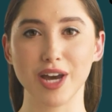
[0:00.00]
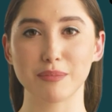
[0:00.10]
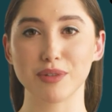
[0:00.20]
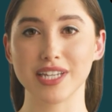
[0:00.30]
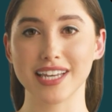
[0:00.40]

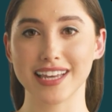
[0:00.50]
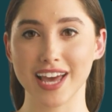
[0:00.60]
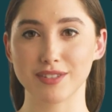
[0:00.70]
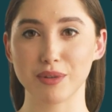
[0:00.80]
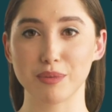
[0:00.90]
operating
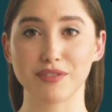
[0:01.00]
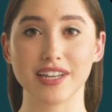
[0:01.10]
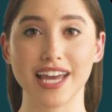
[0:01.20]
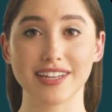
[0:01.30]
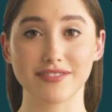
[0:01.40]
and/or
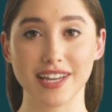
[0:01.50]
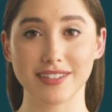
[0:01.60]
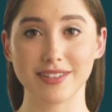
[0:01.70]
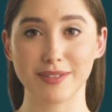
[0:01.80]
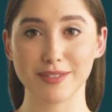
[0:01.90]
moving any
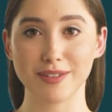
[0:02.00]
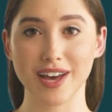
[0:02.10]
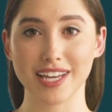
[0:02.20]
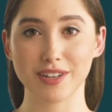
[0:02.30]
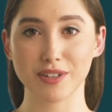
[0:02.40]
vehicle,
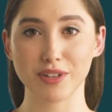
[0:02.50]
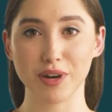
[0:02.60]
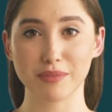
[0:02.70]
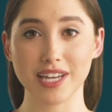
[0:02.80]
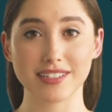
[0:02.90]
crane, or
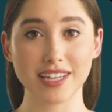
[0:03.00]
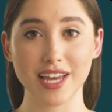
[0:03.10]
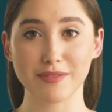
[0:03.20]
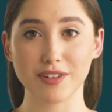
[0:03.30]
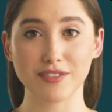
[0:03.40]
equipment,
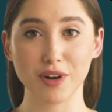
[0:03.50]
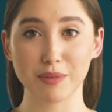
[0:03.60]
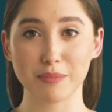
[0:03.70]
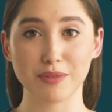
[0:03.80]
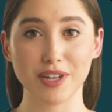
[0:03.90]

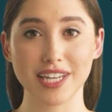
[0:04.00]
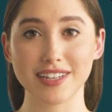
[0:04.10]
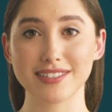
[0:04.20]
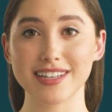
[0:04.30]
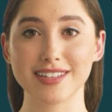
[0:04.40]
perform a
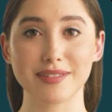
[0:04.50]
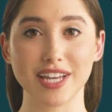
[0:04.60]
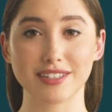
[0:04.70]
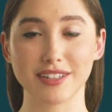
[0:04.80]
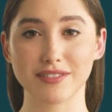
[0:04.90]
pre-use
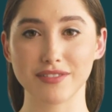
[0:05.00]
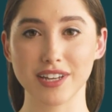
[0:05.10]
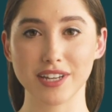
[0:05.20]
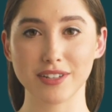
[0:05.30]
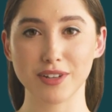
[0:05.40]
inspection of the
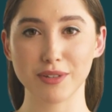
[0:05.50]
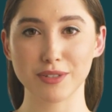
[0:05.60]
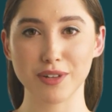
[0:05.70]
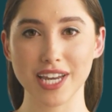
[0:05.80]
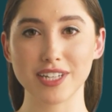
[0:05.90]
vehicle,
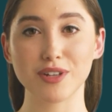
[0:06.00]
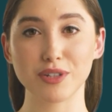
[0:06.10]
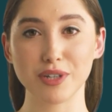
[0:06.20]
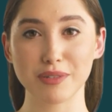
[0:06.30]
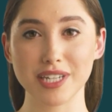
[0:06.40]
crane, or
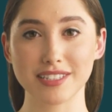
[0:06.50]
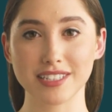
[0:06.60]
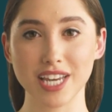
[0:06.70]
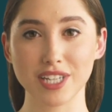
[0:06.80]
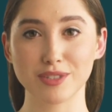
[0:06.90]

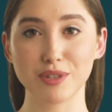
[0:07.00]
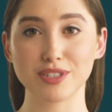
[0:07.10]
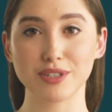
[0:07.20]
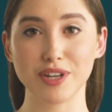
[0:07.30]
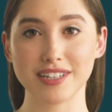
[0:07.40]
equipment to
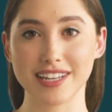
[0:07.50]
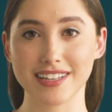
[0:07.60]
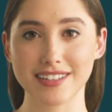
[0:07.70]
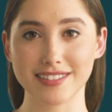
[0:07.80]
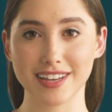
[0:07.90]
ensure that
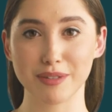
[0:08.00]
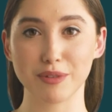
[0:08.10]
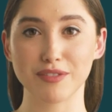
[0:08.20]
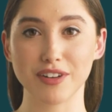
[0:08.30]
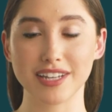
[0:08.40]
it is
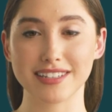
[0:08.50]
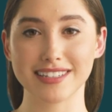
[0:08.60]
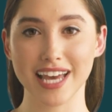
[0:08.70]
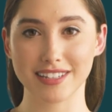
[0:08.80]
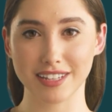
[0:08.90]
suitable for its
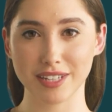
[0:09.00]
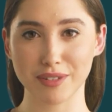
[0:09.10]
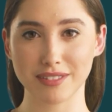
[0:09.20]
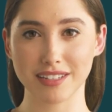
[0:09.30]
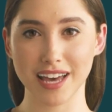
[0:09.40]
intended
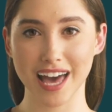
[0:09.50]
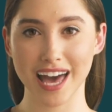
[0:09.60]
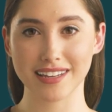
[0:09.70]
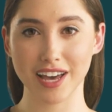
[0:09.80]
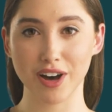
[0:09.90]
use
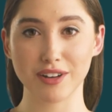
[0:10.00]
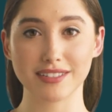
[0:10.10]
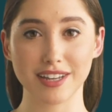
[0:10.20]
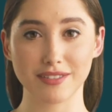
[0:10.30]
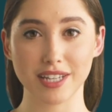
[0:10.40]
and that all
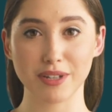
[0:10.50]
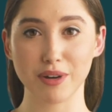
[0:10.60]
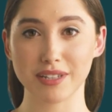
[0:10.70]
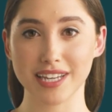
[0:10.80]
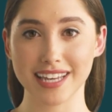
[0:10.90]
safety
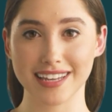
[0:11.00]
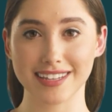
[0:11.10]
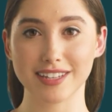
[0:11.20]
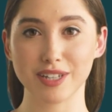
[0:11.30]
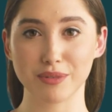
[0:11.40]
equipment
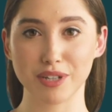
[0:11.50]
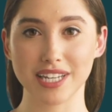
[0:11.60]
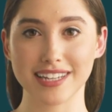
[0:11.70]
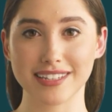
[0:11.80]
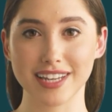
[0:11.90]
is in good
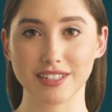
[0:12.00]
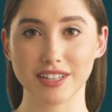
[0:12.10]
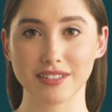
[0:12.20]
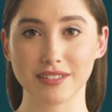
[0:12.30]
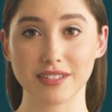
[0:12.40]
working
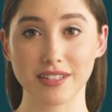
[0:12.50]
condition.